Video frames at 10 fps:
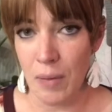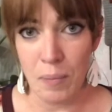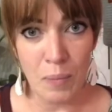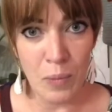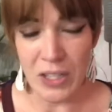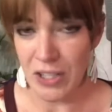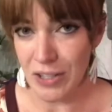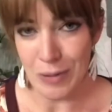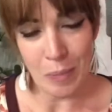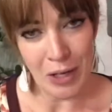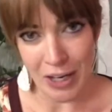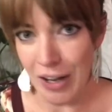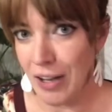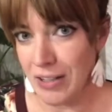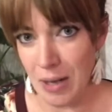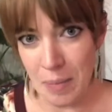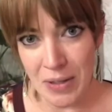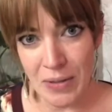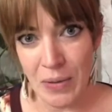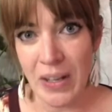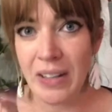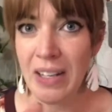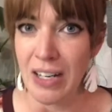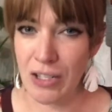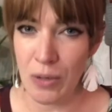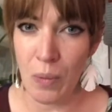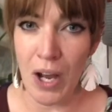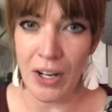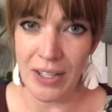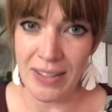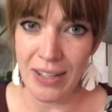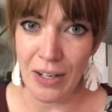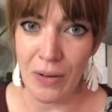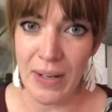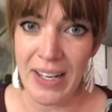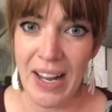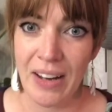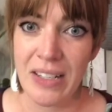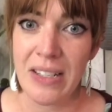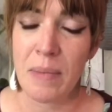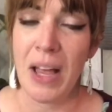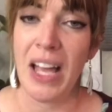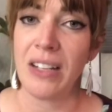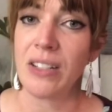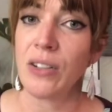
which is just putting it on top of the soil, and then as you water, it's going to go down into the plant.